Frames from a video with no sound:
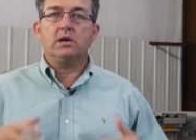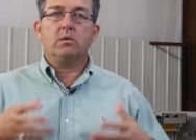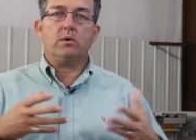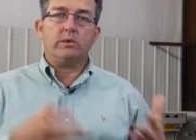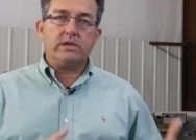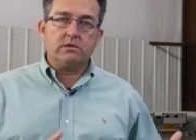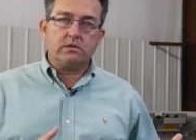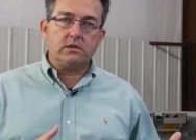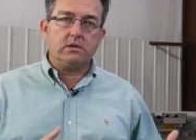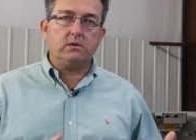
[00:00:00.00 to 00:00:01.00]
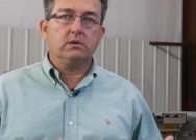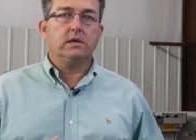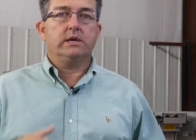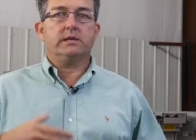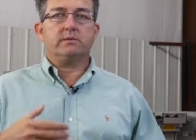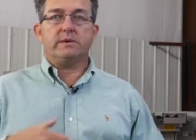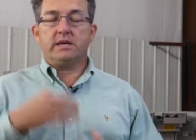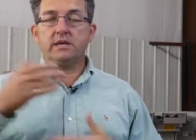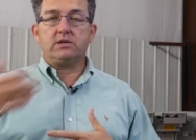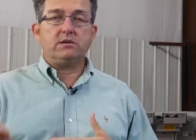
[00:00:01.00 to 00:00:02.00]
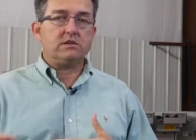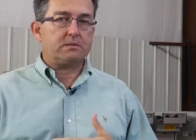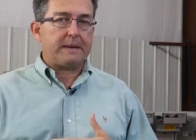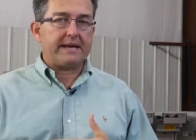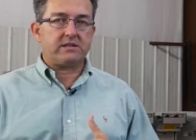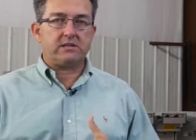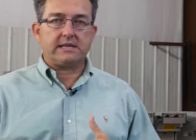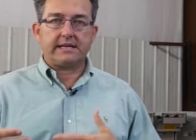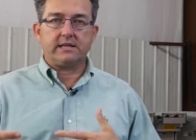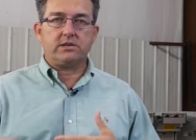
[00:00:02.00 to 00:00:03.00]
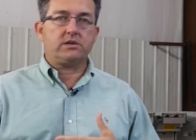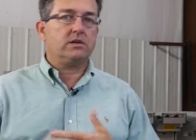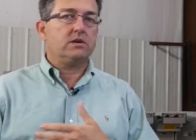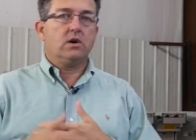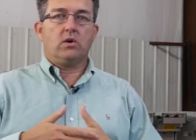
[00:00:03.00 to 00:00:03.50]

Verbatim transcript: what we used to do is we would issue, dispatch the technician,